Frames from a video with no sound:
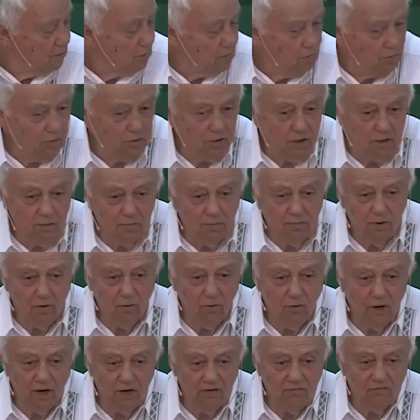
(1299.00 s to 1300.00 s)
Who became my
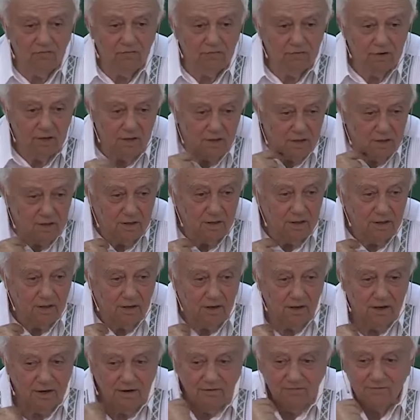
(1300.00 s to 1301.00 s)
wife.
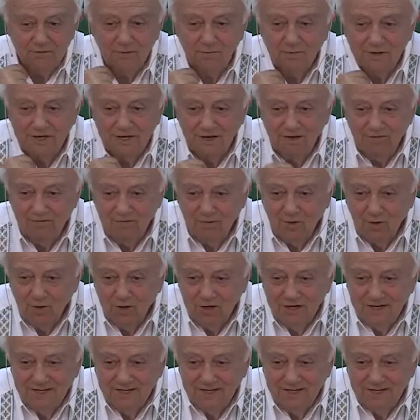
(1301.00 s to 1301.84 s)
I have to be careful.